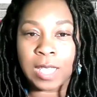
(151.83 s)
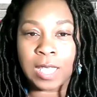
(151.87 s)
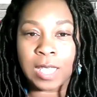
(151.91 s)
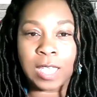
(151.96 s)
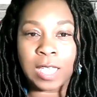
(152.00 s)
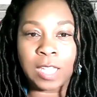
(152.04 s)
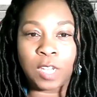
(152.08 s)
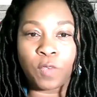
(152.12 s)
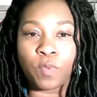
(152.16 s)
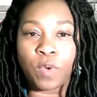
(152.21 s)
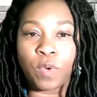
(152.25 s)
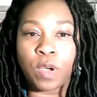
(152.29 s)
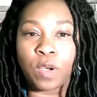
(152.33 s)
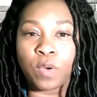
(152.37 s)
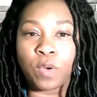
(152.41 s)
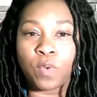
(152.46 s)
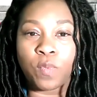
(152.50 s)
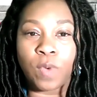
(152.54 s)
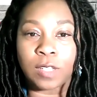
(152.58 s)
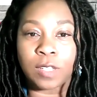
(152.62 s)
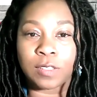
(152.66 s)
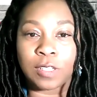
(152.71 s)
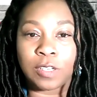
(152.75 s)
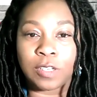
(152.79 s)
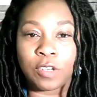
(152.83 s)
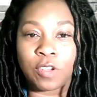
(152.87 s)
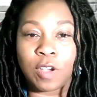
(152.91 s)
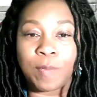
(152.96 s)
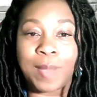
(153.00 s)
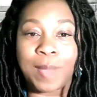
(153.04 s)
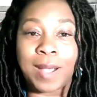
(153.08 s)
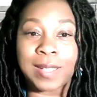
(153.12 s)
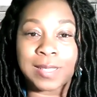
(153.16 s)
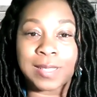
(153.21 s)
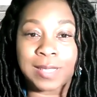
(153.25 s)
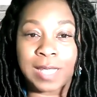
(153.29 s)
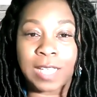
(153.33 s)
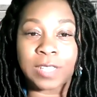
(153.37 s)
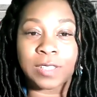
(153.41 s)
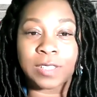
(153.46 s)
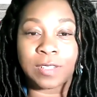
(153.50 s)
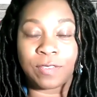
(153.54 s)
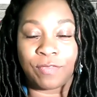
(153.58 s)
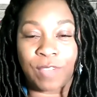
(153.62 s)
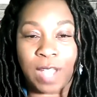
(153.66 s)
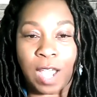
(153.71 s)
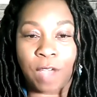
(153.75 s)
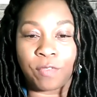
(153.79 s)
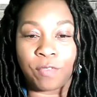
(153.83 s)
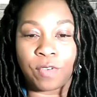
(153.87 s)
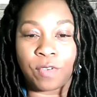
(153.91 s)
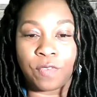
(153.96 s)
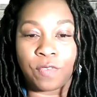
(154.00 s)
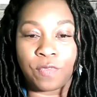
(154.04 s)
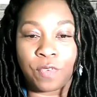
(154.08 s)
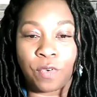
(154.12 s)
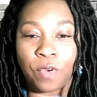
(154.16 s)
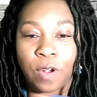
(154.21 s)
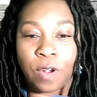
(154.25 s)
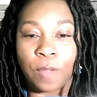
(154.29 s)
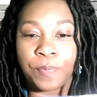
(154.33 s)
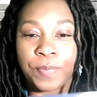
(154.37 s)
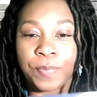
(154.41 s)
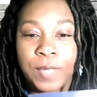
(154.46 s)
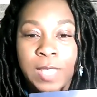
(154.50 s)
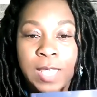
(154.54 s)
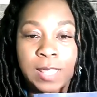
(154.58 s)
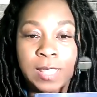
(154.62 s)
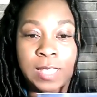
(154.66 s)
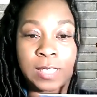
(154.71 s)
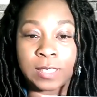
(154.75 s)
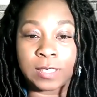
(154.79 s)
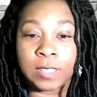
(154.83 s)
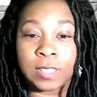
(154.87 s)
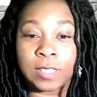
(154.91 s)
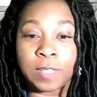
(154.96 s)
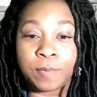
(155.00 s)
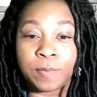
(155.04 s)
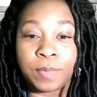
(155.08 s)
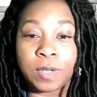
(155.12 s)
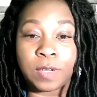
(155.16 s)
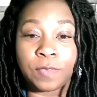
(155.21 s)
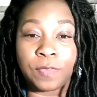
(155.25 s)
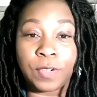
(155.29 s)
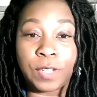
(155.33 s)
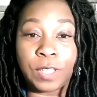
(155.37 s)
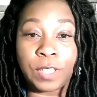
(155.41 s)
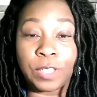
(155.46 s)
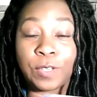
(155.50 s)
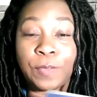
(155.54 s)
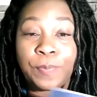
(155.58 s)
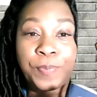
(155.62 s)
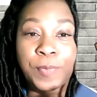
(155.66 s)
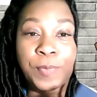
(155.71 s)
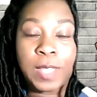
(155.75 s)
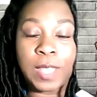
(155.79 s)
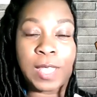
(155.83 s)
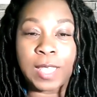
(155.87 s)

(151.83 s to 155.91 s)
anyone who wants to know about Section 504, this is the book for you.